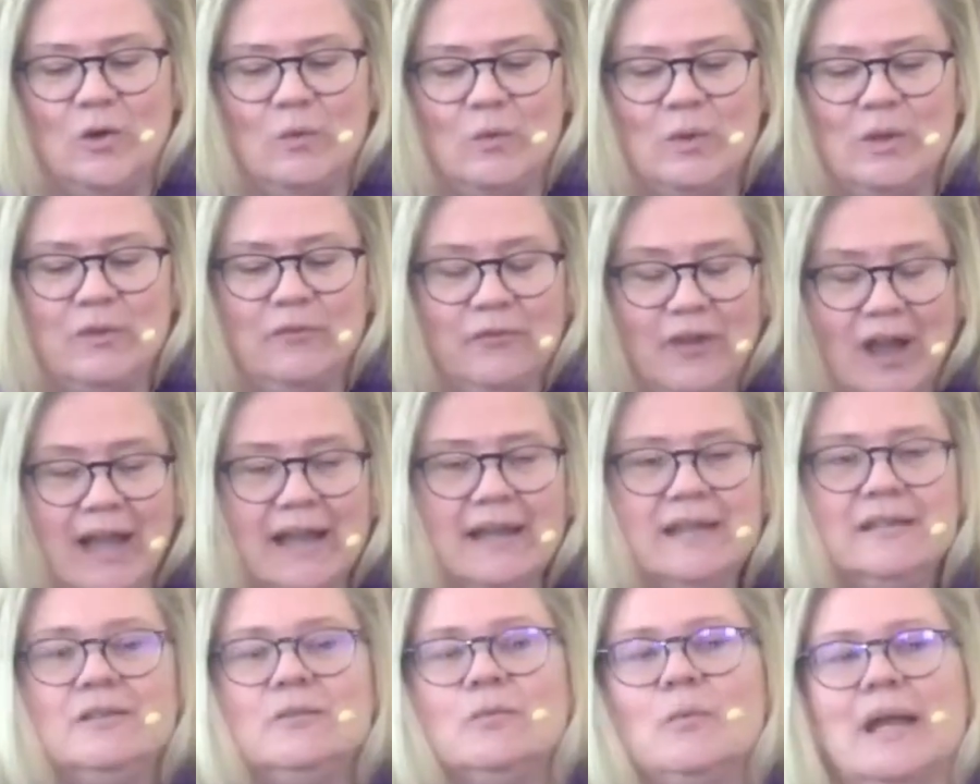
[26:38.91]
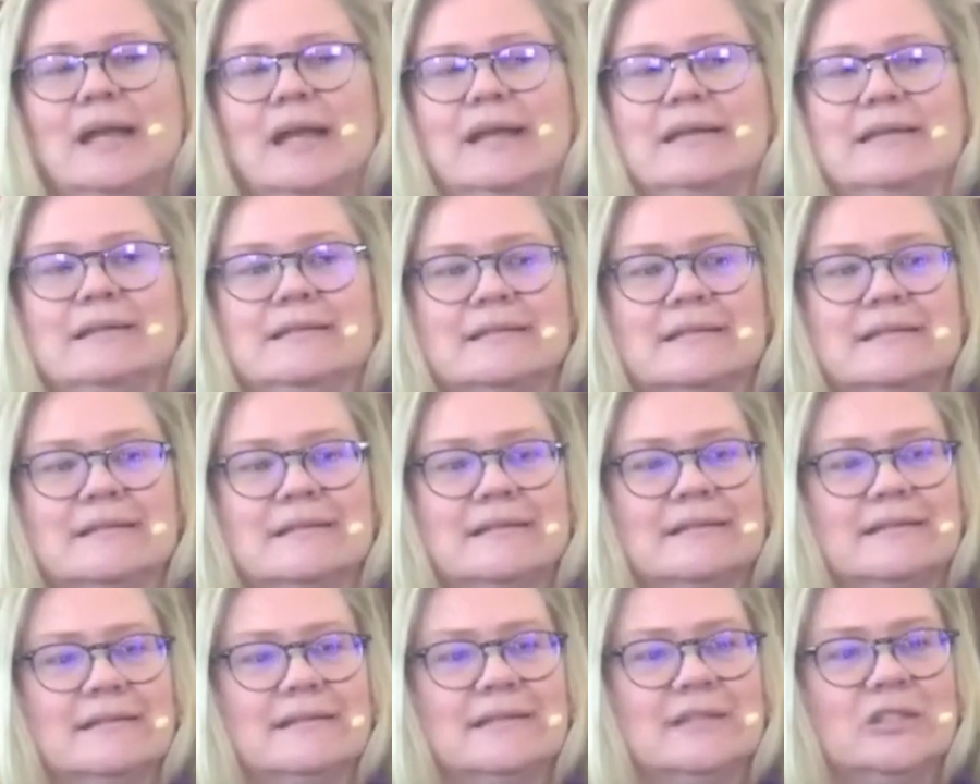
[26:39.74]
We find ways
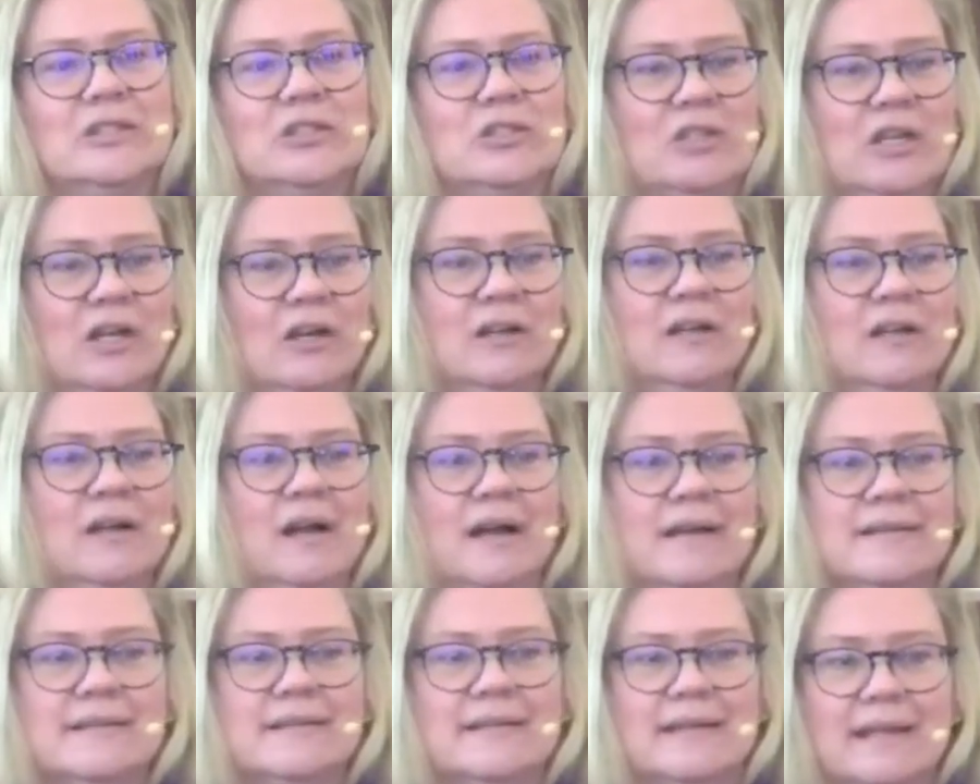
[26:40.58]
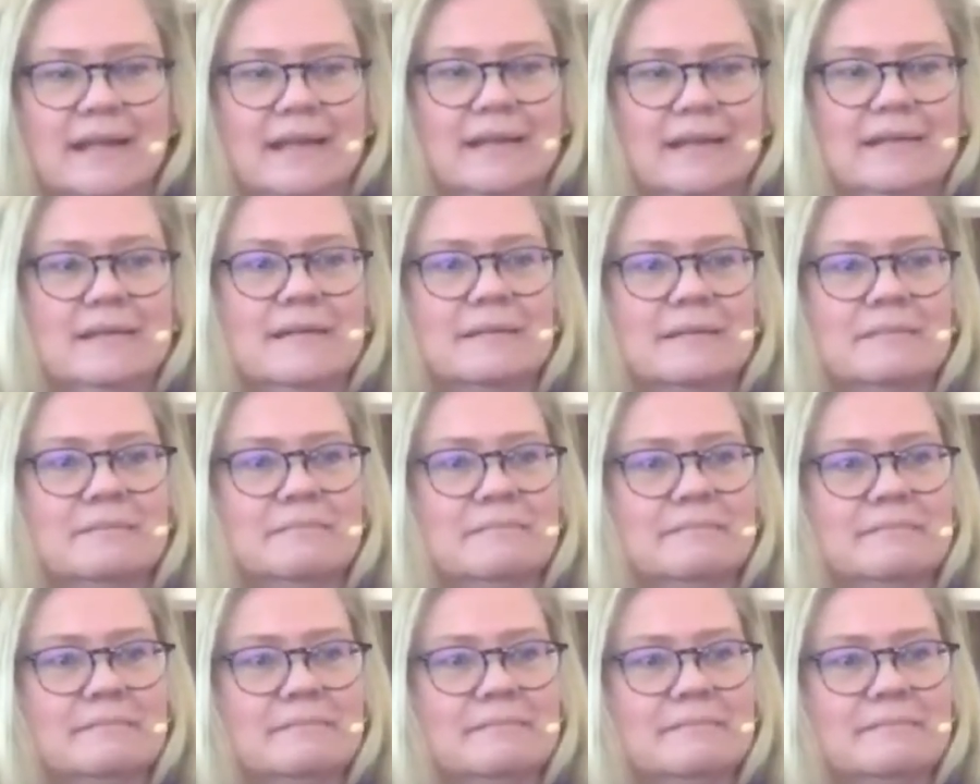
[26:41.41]
to share God's
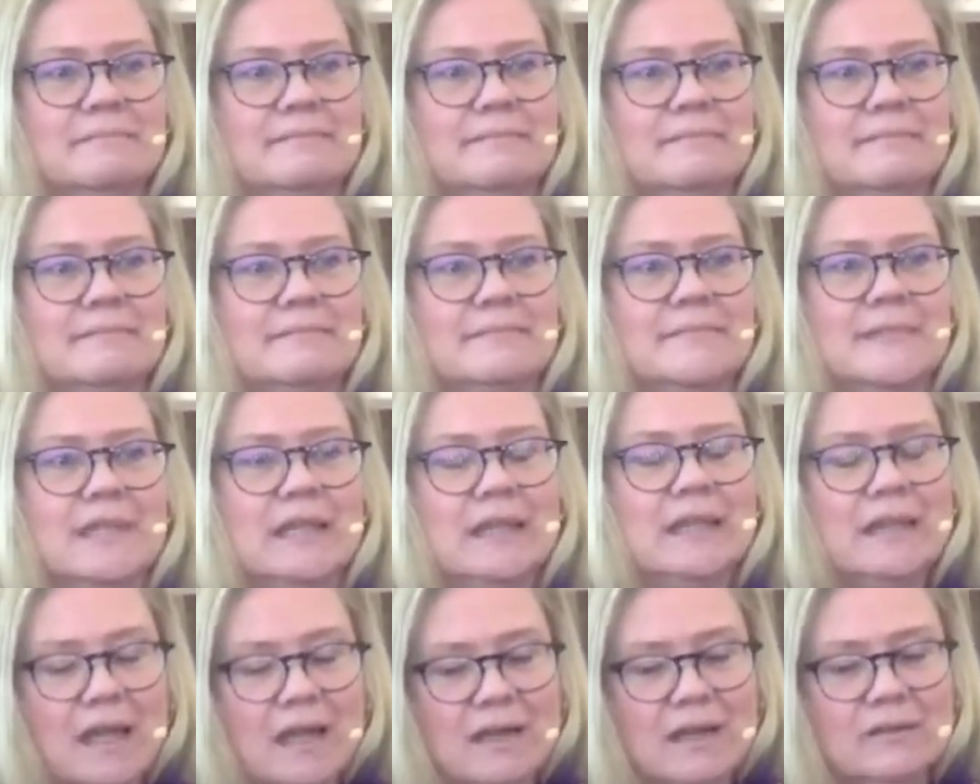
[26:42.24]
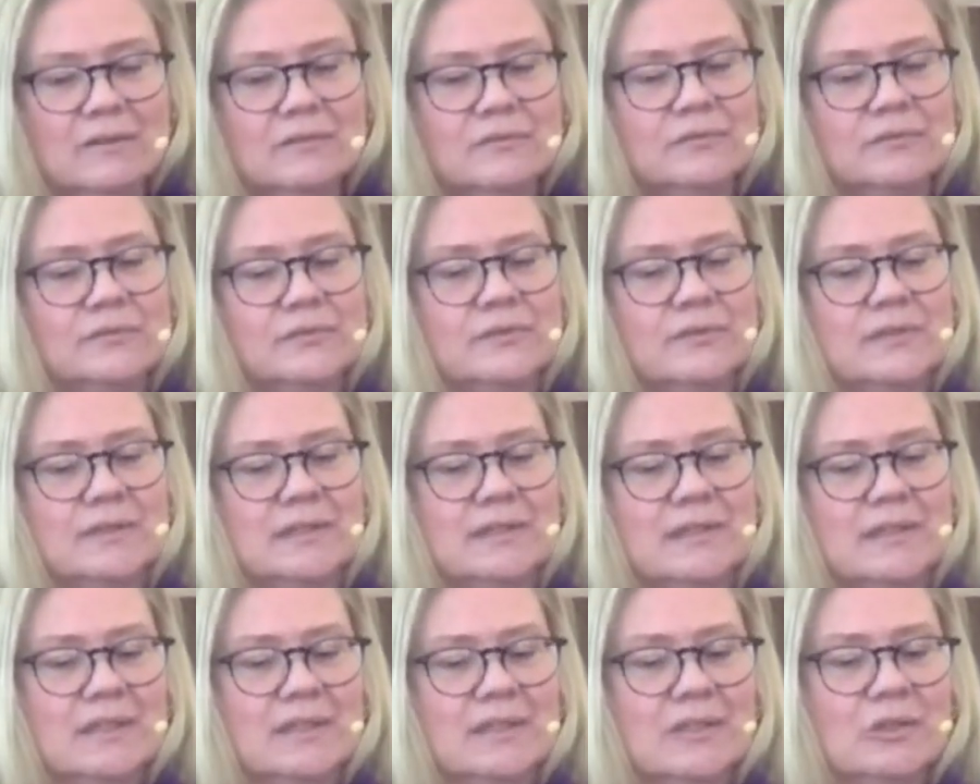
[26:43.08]
kingdom, love,
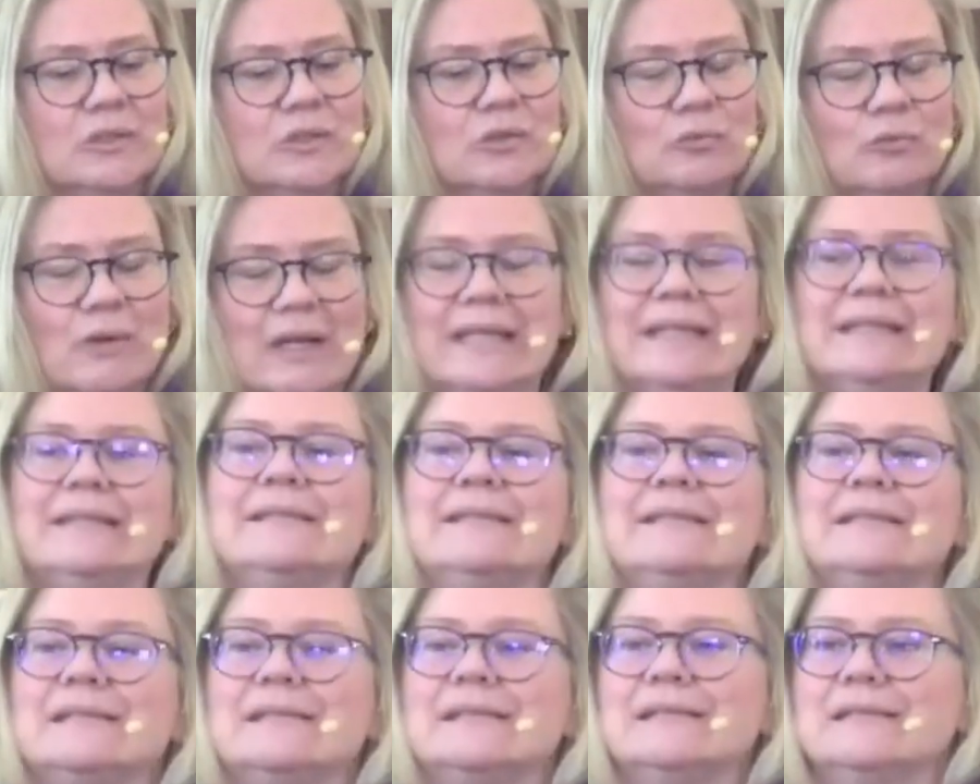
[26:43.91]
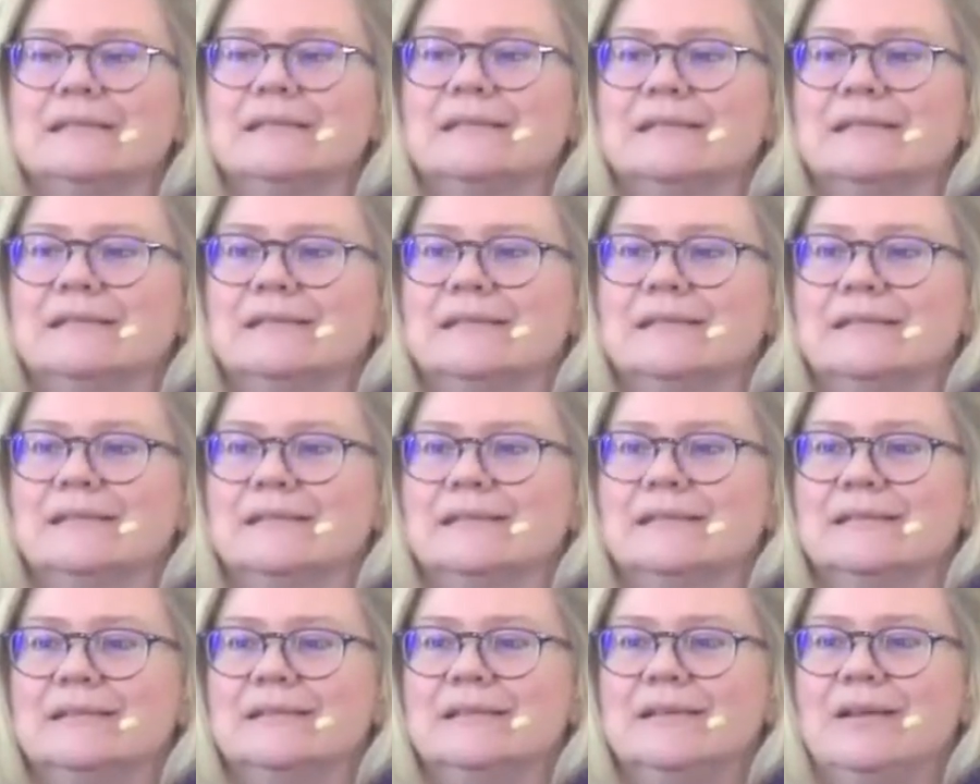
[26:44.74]
grace.
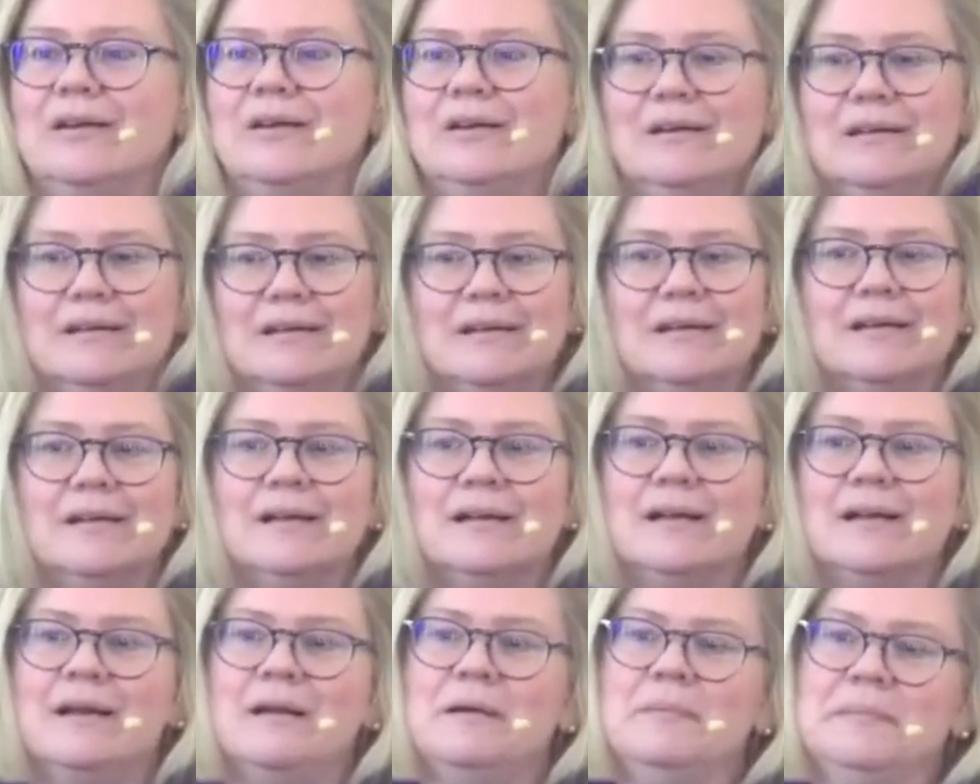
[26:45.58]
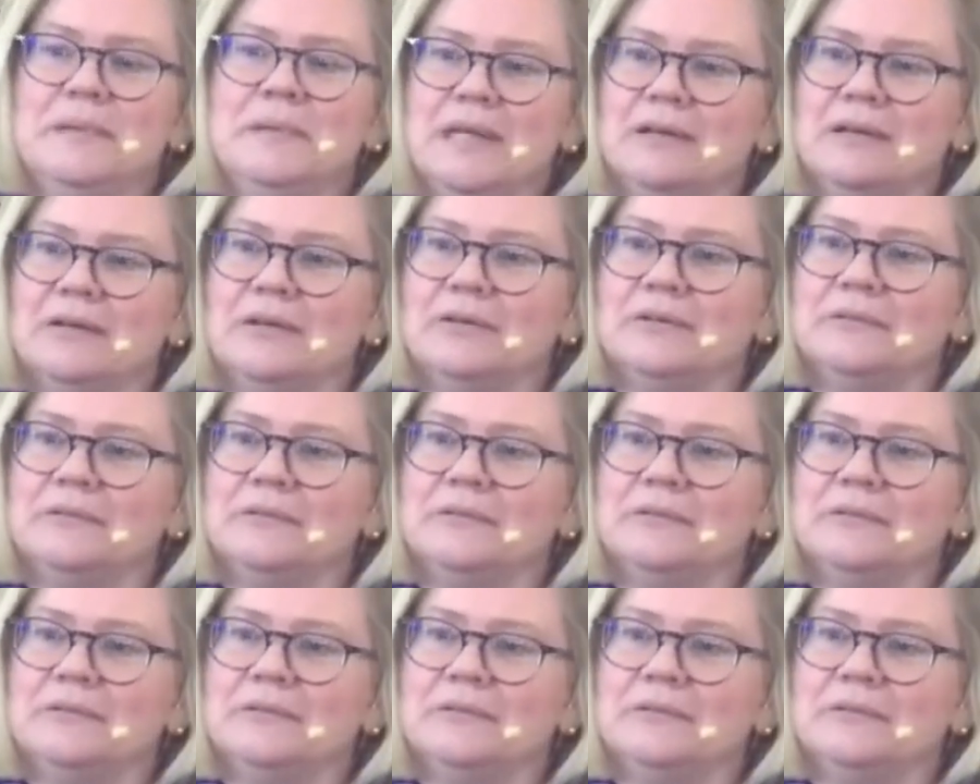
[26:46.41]
Come near.